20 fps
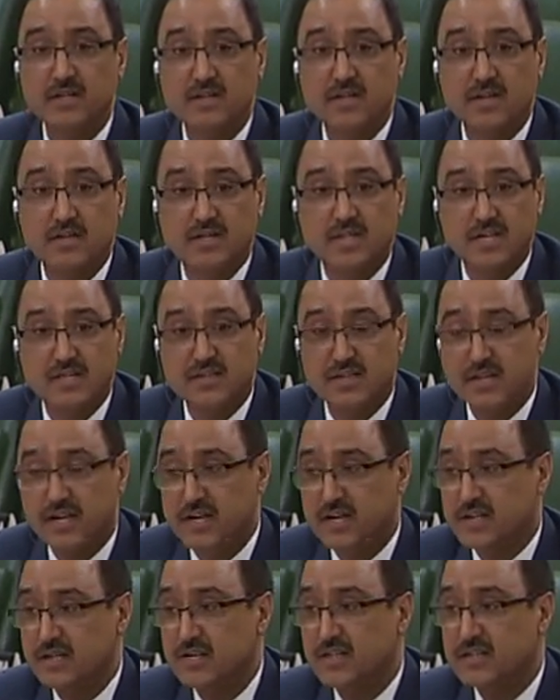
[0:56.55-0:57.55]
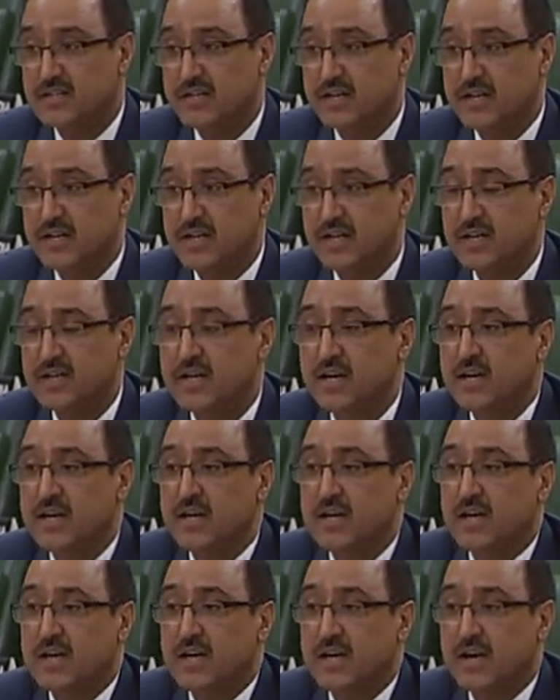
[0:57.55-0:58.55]
That $338
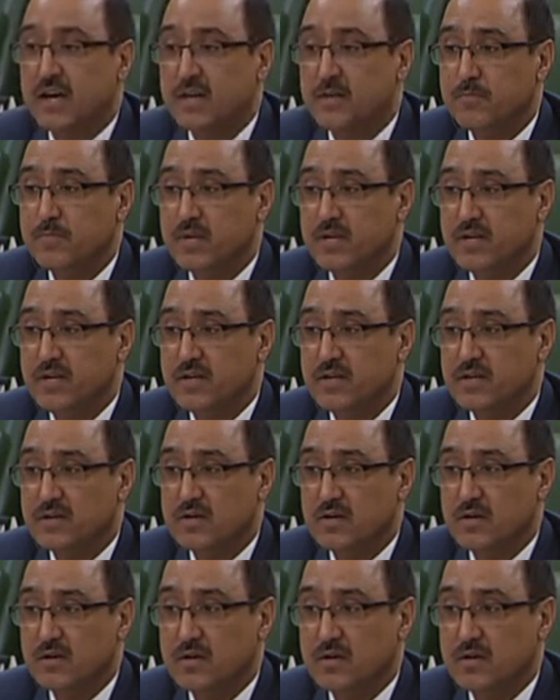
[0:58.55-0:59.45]
million